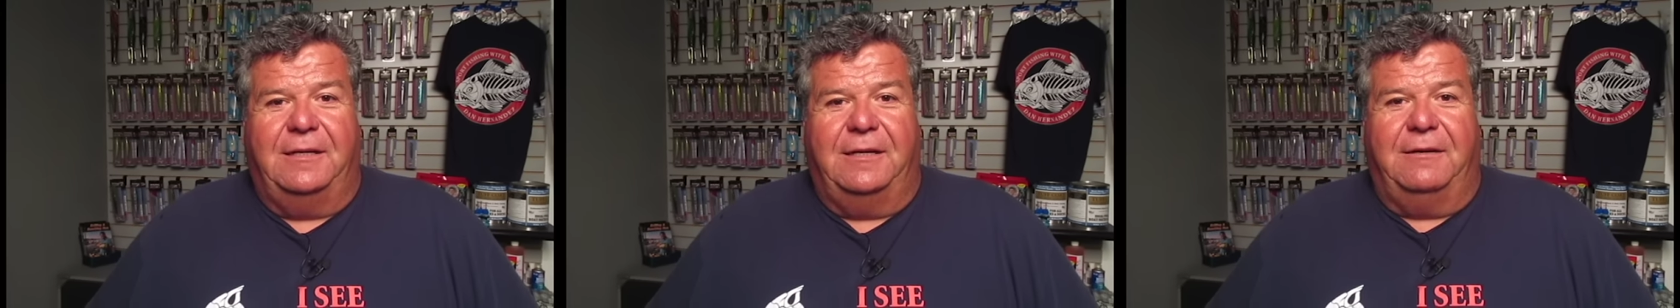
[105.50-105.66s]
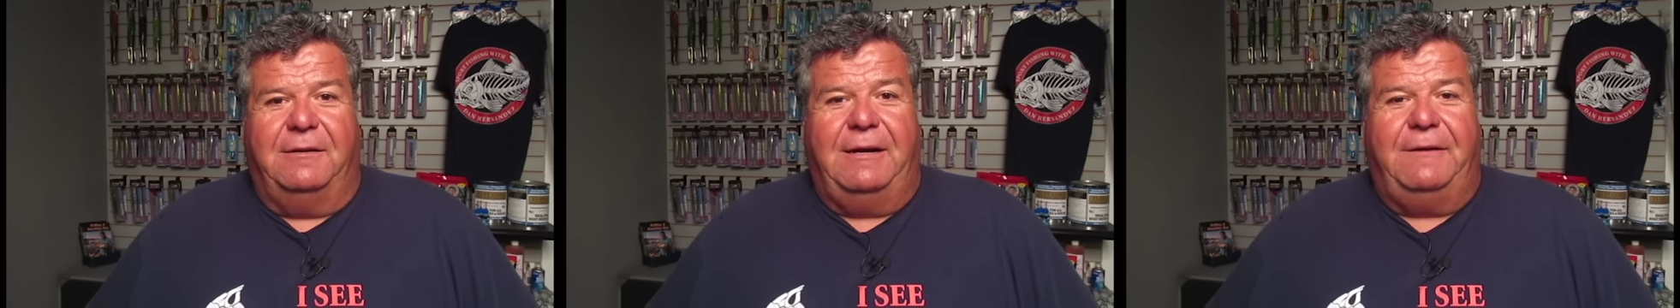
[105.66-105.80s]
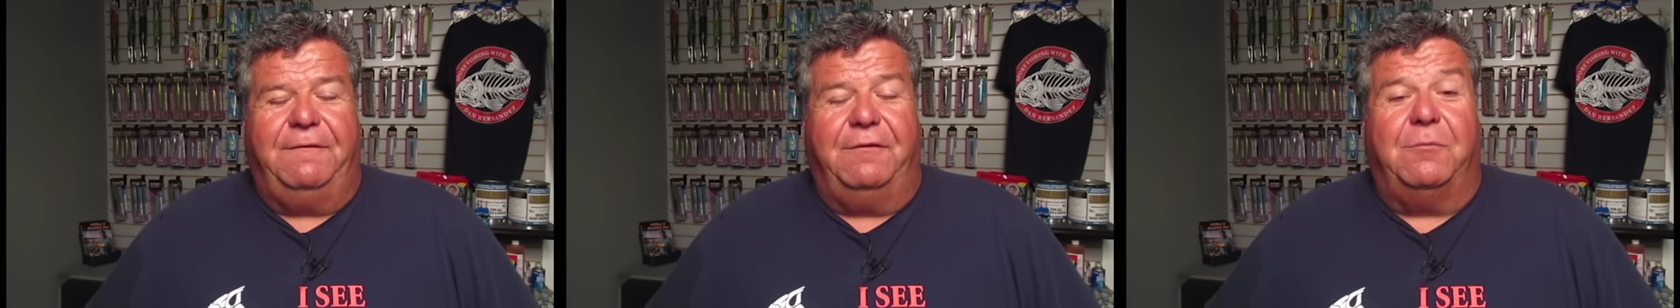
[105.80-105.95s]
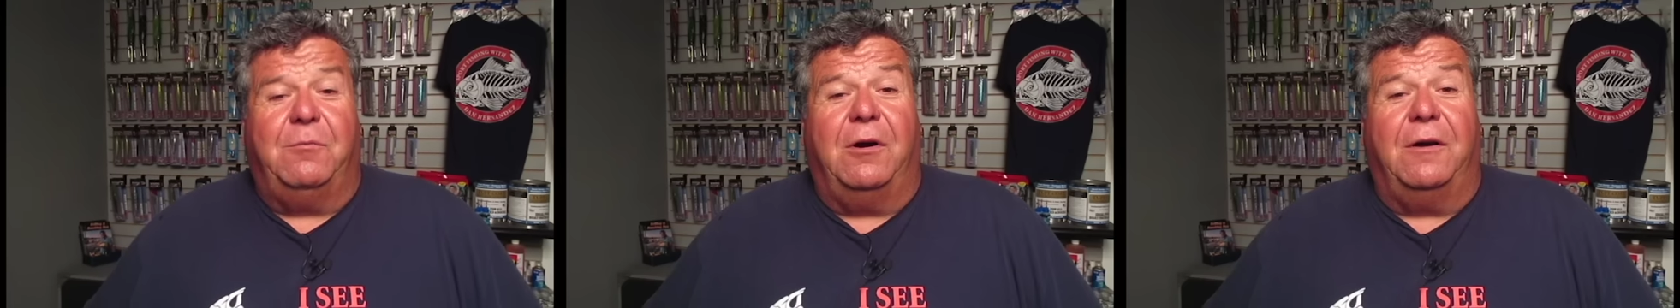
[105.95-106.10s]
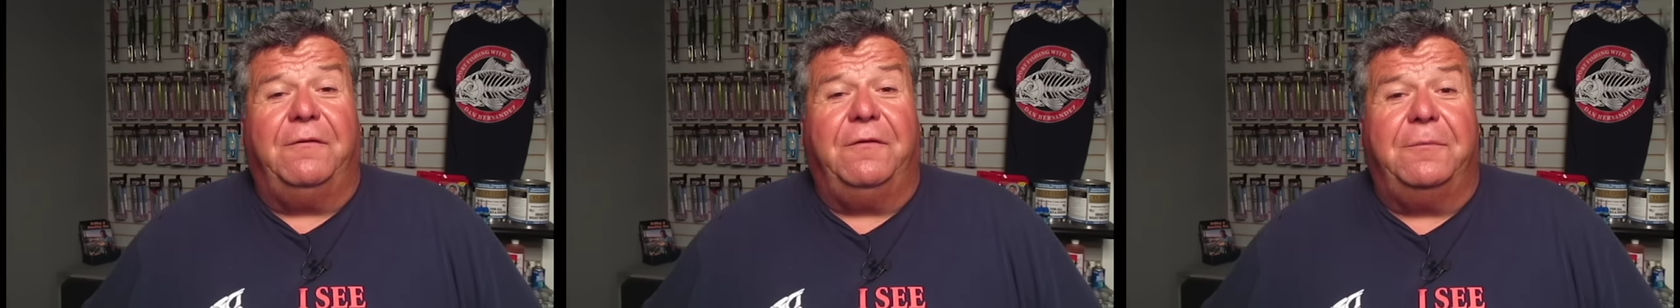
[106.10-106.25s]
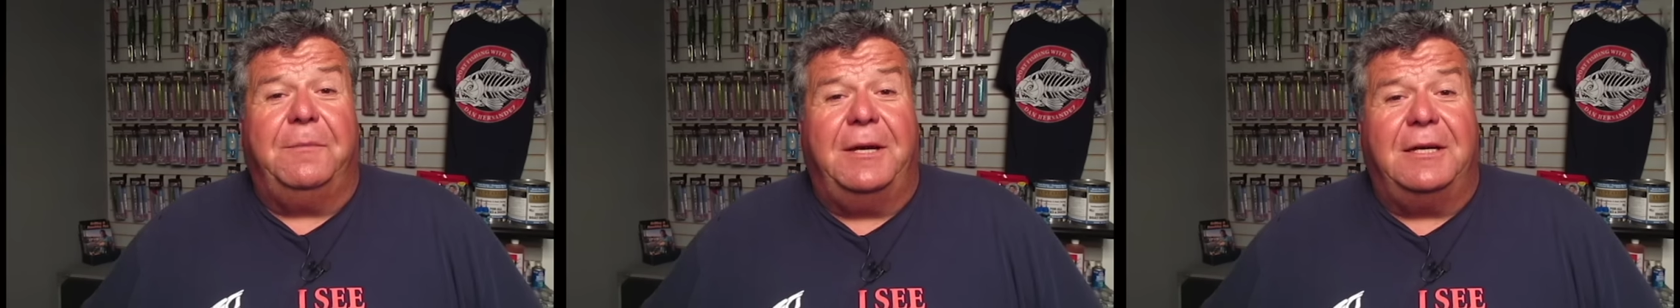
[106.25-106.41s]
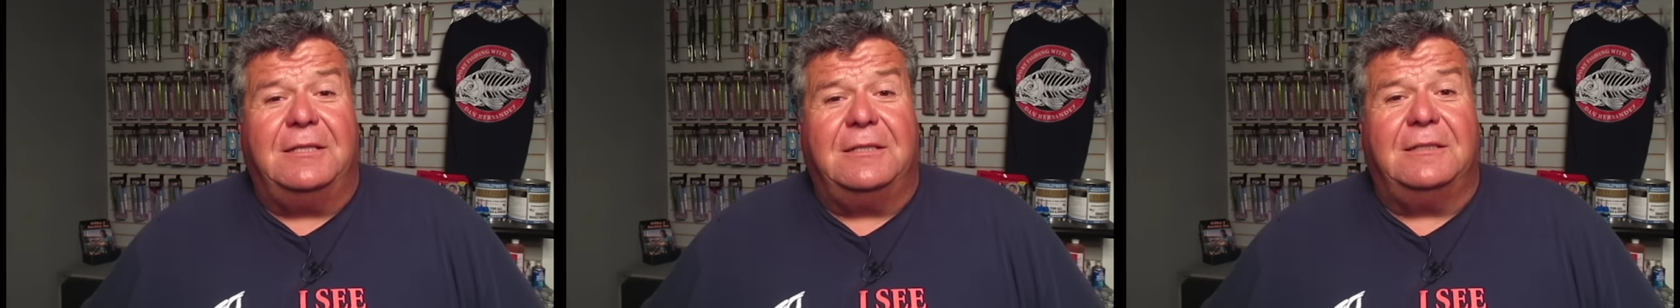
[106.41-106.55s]
All right, for more
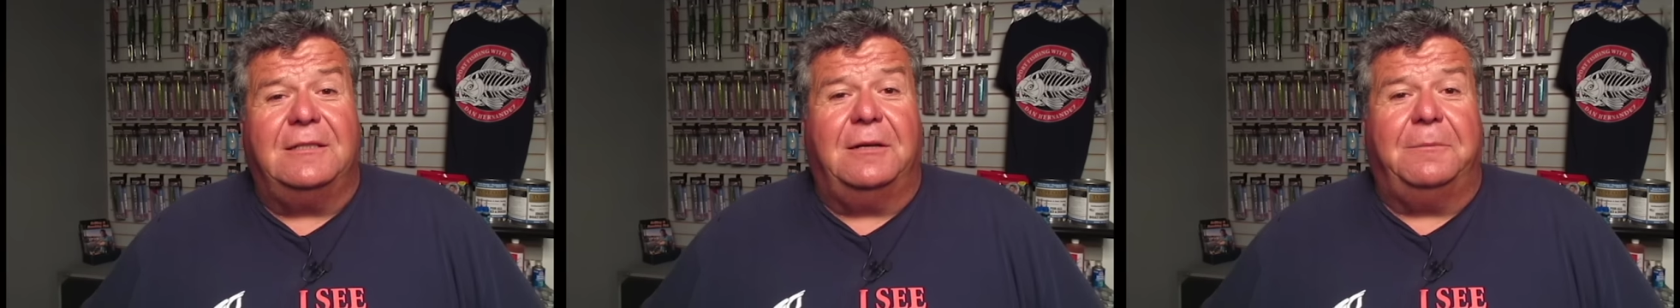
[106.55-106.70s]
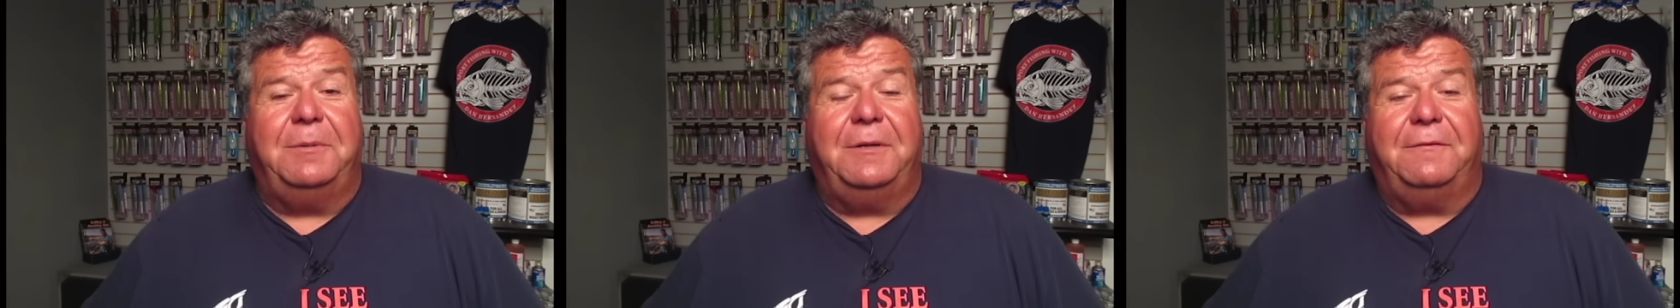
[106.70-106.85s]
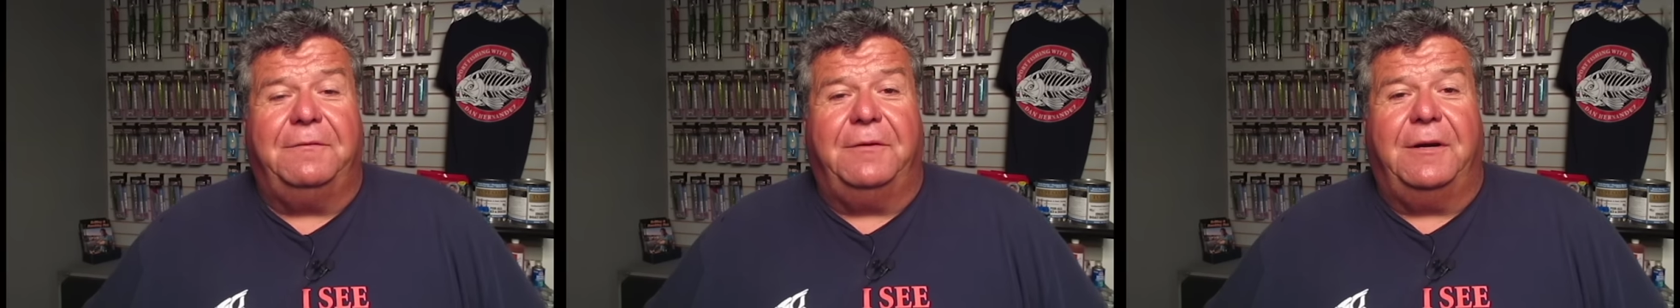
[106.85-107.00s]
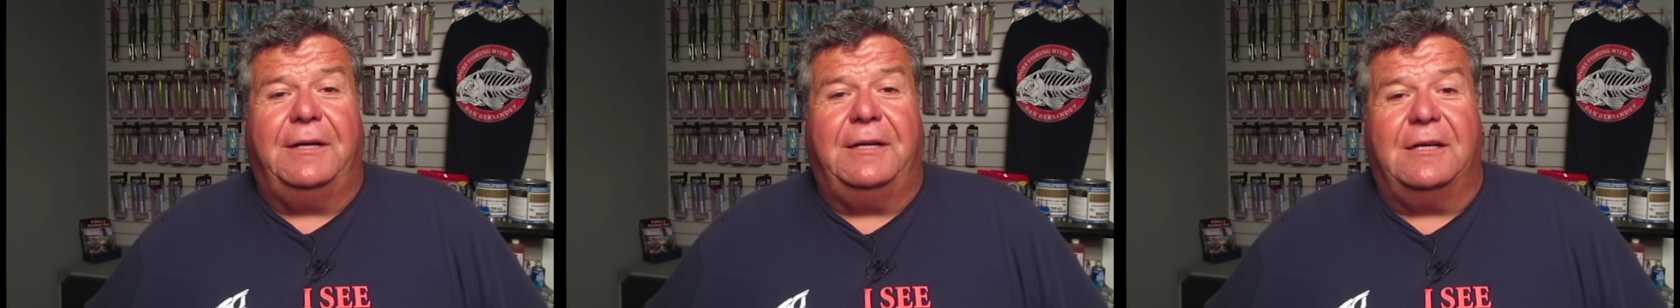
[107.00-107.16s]
information, don't be afraid